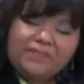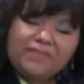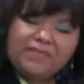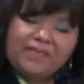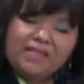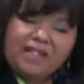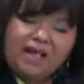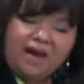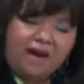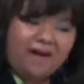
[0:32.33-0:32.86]

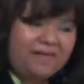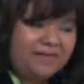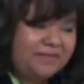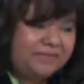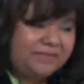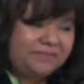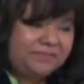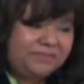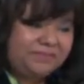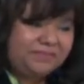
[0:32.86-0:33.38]

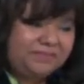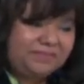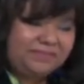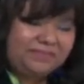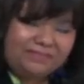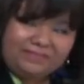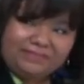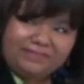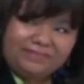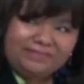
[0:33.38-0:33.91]

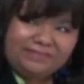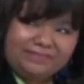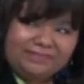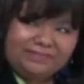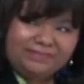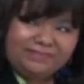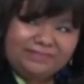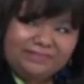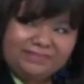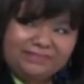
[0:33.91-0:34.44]

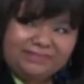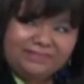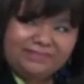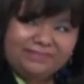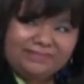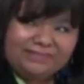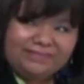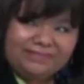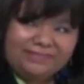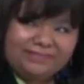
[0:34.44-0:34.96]

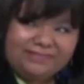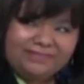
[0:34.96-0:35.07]
(not speaking)